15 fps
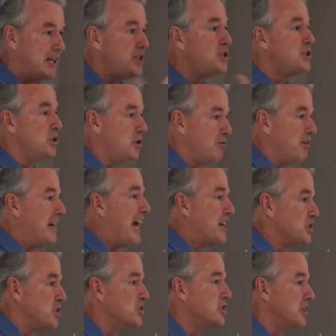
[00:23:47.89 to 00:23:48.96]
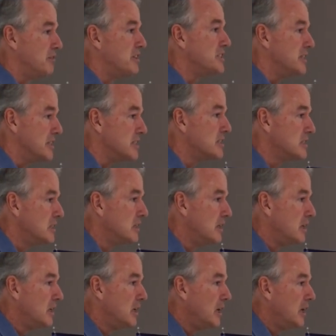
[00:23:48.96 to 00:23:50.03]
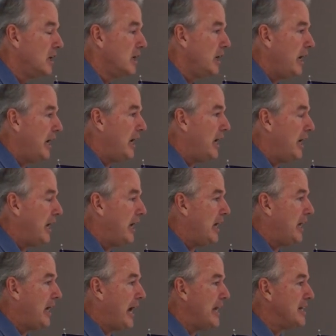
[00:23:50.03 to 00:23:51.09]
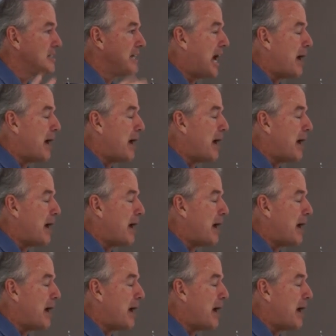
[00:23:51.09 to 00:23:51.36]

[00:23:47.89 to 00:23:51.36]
into financial services. And, and, and, it's